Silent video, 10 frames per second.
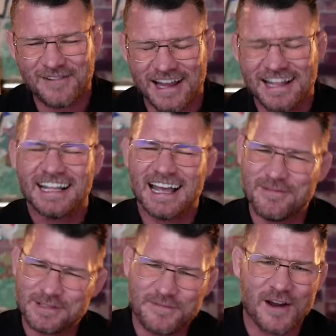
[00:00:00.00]
yeah. it was a
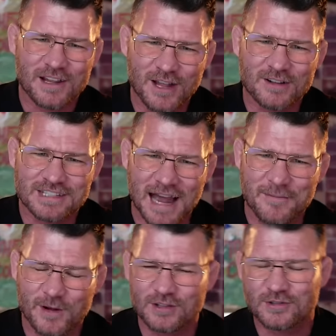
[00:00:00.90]
very long time
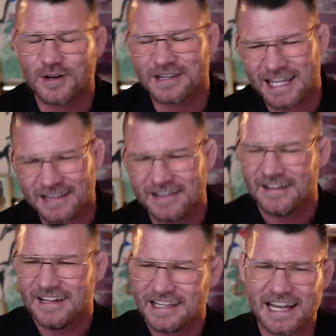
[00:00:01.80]
ago, so it did
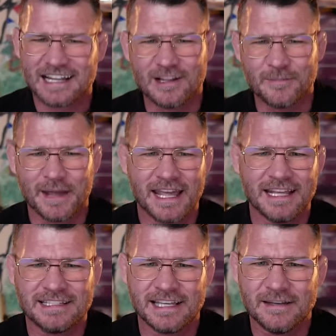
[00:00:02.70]
get a little bit
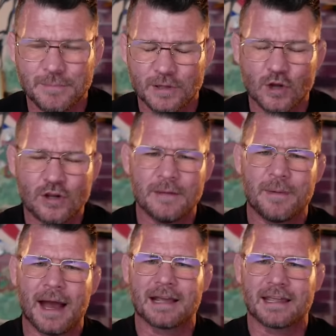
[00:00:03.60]
heated. But looking
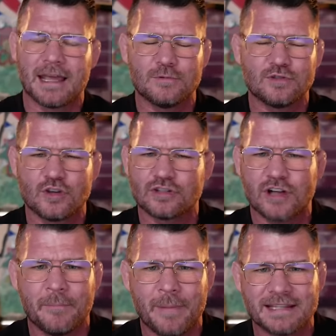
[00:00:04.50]
back, it was just
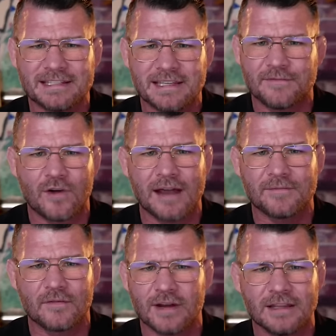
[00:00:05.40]
competitive
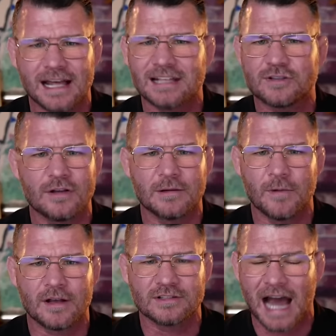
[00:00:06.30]
rivalry. That's all it
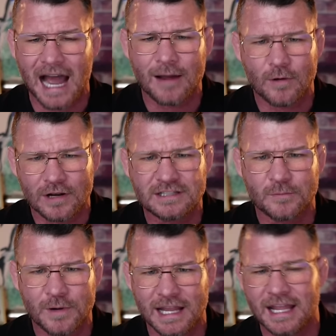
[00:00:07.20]
was. I wanted to
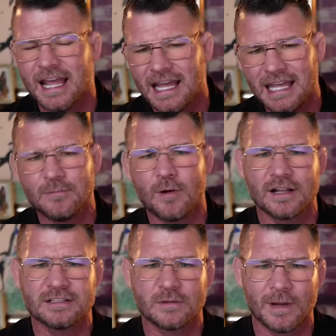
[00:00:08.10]
win it. He wanted
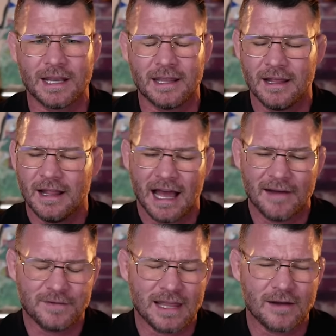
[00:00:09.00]
to win it. And
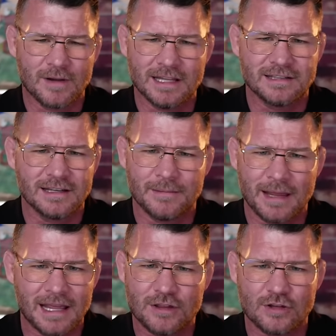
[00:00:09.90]
for that reason, it,
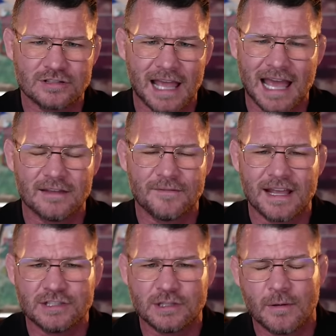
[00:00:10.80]
it just
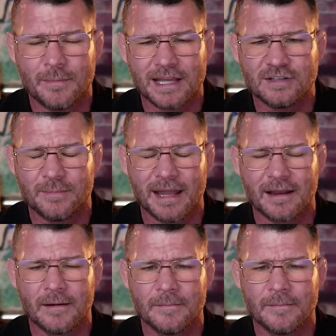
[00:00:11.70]
elevates you and makes you better.